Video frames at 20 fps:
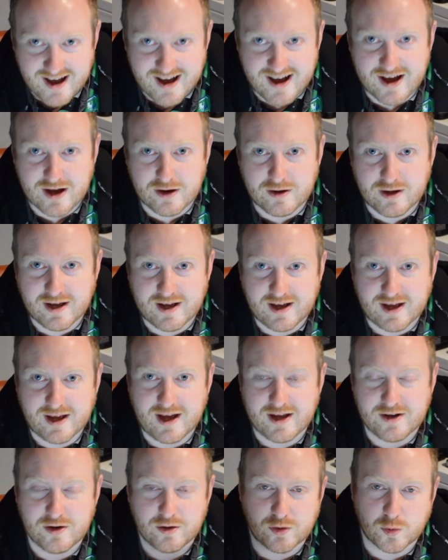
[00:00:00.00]

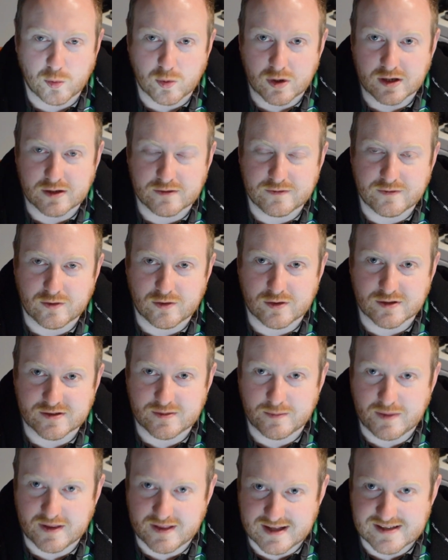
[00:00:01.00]
another word for
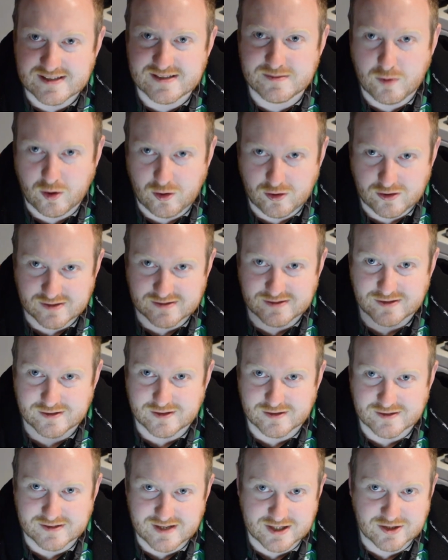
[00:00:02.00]
something that's small. So
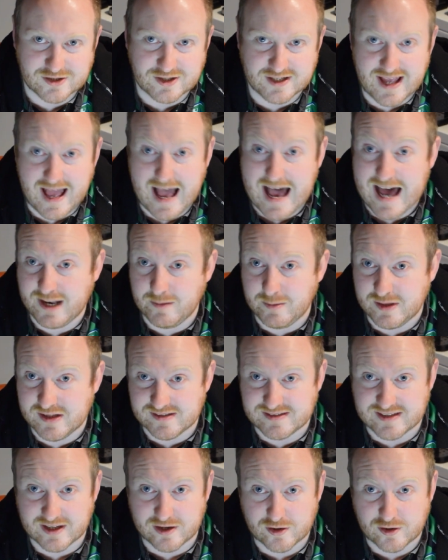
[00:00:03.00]
there's actually
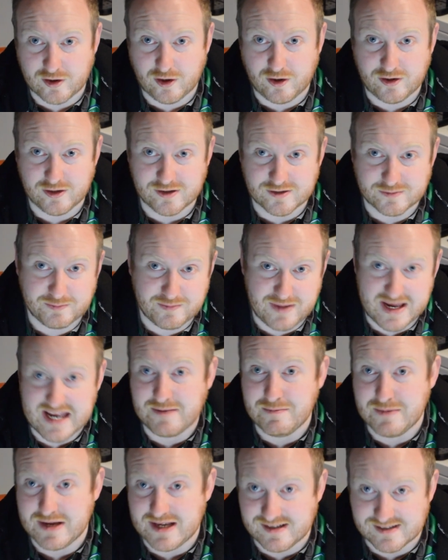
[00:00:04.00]
animals that are called
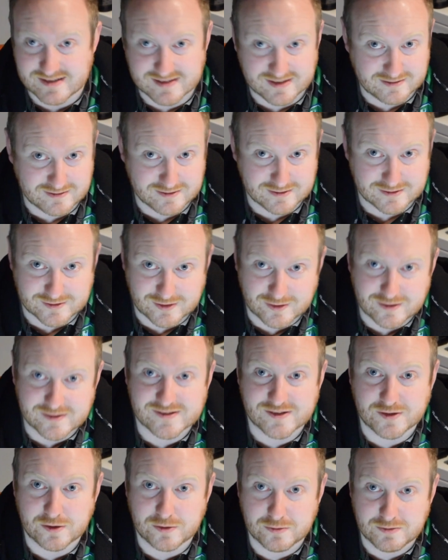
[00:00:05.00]
pygmies, and there's
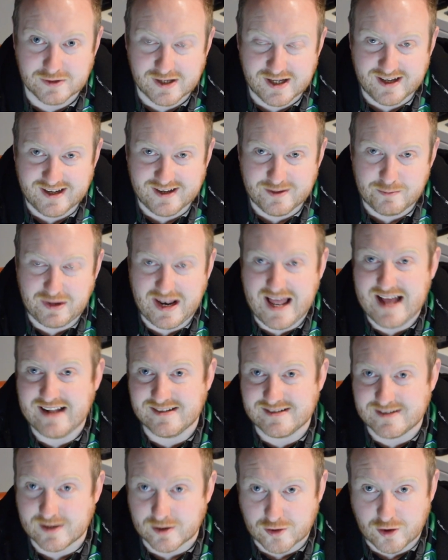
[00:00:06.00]
also
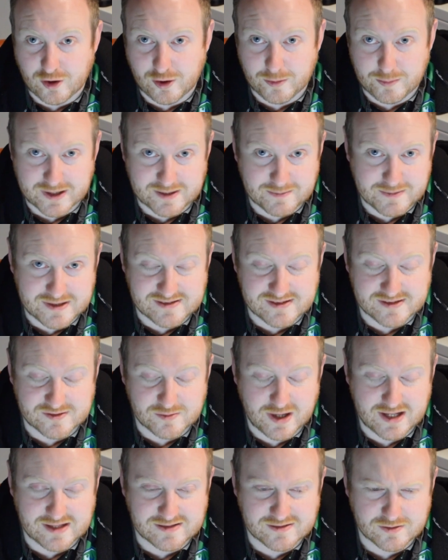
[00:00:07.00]
plants that are called pygmies as
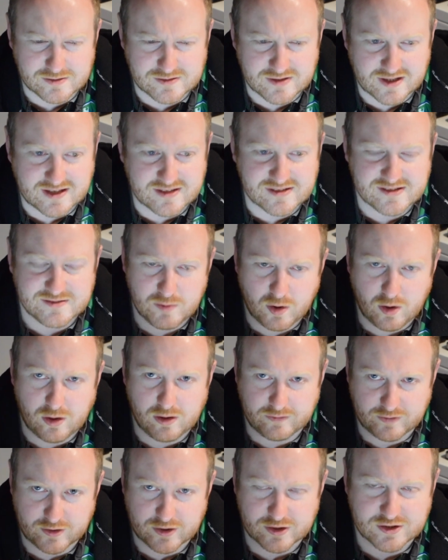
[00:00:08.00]
well. So it's like a
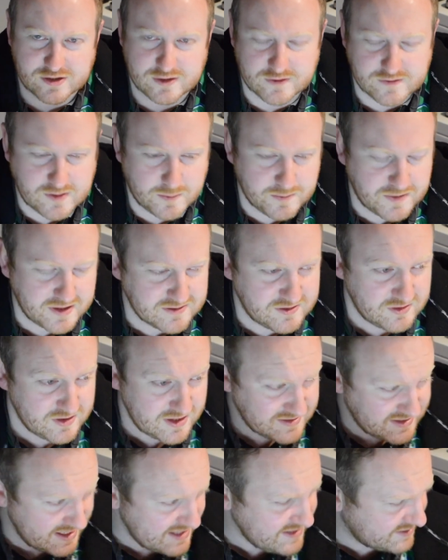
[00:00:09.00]
small version of something. So
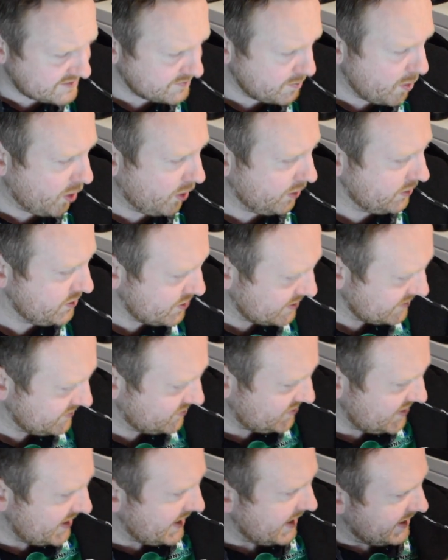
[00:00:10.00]
this is small. You can
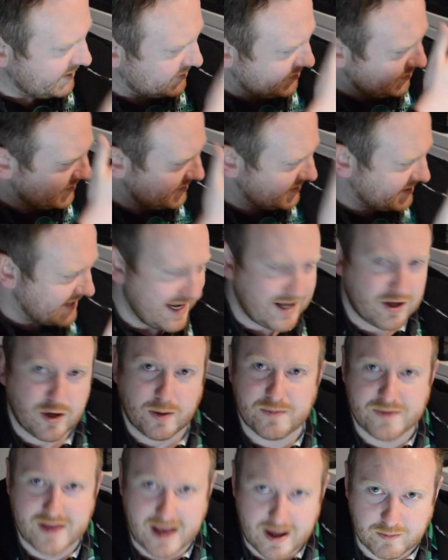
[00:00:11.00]
see it doesn't take
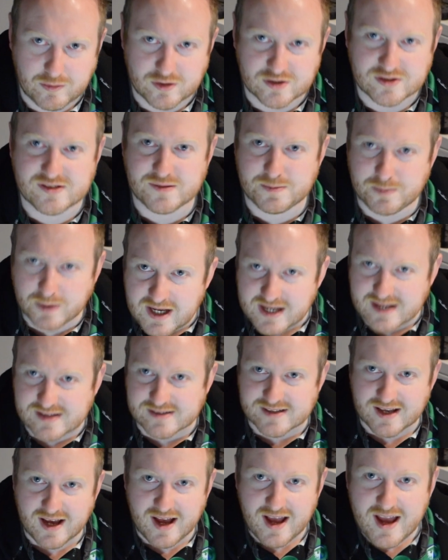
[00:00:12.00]
up that much
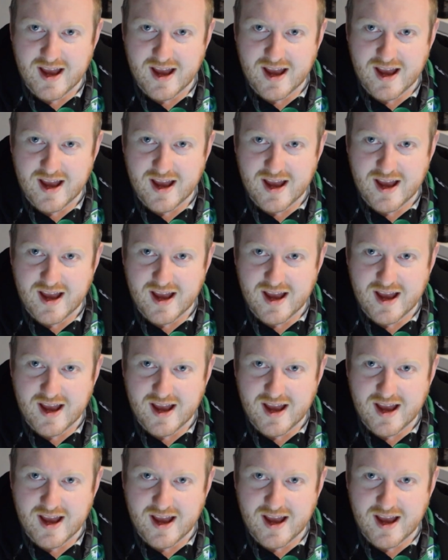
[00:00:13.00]
space.